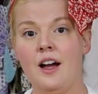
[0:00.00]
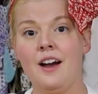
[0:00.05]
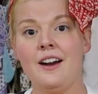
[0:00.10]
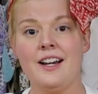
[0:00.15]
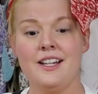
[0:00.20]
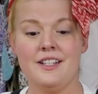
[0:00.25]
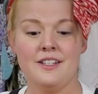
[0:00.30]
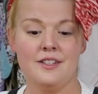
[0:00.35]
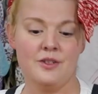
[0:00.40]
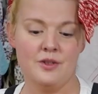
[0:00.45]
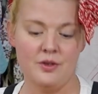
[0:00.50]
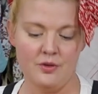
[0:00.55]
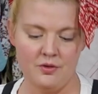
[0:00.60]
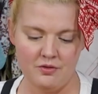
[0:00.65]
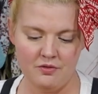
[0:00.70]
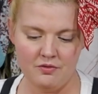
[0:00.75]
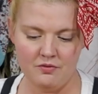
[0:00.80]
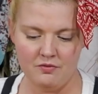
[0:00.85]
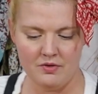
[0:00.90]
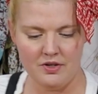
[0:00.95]
All right,
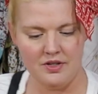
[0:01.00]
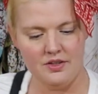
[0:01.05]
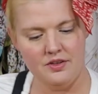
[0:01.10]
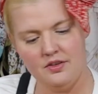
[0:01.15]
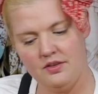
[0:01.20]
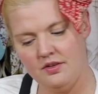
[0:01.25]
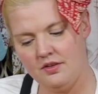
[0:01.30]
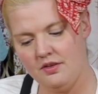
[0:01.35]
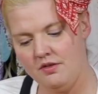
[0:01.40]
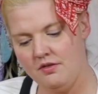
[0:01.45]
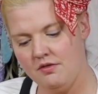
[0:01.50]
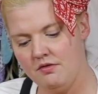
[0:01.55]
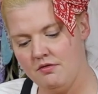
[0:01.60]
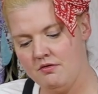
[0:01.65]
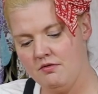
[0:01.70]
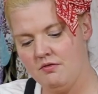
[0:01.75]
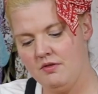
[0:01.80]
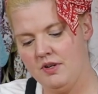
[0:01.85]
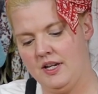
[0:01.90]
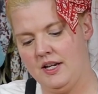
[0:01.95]
so once
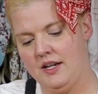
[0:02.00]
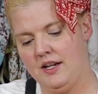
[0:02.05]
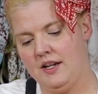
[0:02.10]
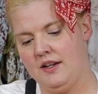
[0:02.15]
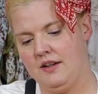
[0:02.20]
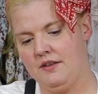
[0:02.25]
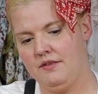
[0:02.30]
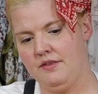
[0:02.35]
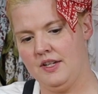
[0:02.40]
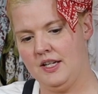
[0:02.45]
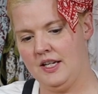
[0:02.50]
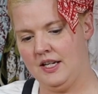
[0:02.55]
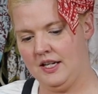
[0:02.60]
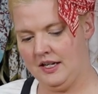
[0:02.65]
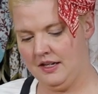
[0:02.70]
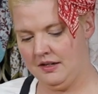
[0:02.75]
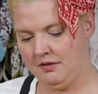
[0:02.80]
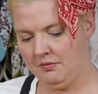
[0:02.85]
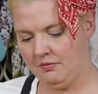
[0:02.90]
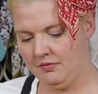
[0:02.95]
you have
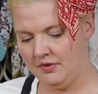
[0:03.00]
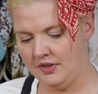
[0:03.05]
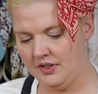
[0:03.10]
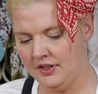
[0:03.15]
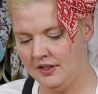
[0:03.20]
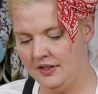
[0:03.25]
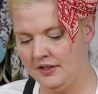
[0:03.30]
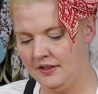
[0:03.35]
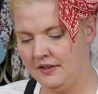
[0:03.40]
hemmed